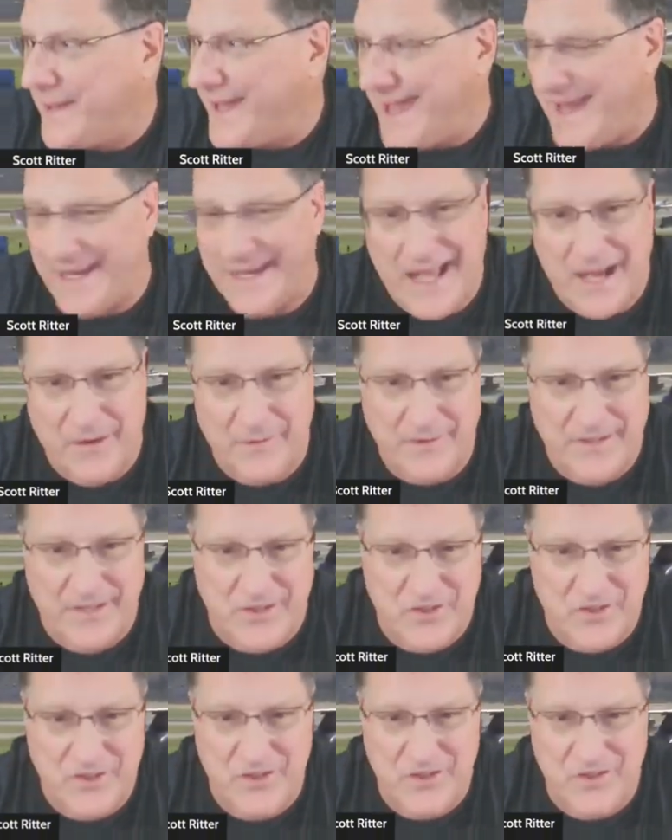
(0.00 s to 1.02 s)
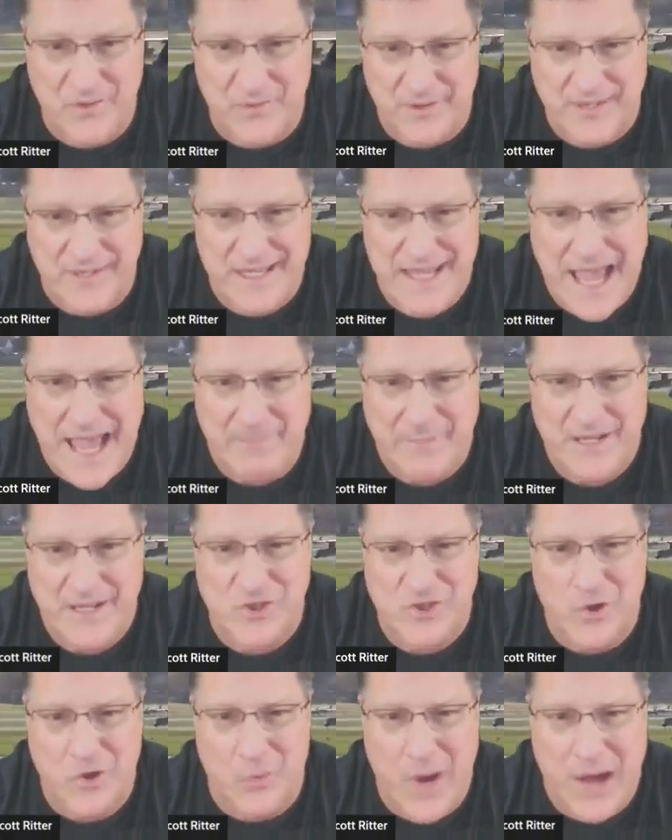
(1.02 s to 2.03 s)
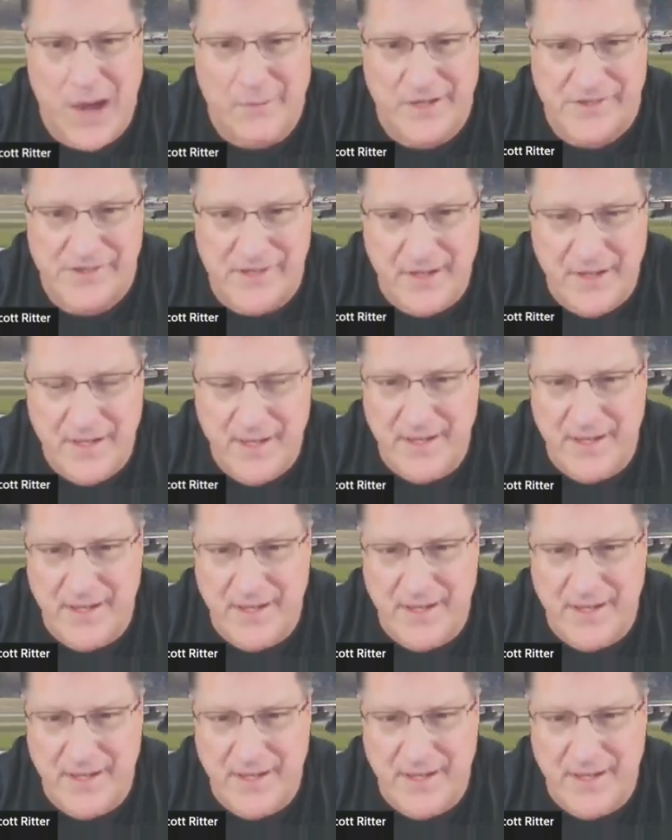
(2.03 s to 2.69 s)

hanging out with the yapping Chihuahuas.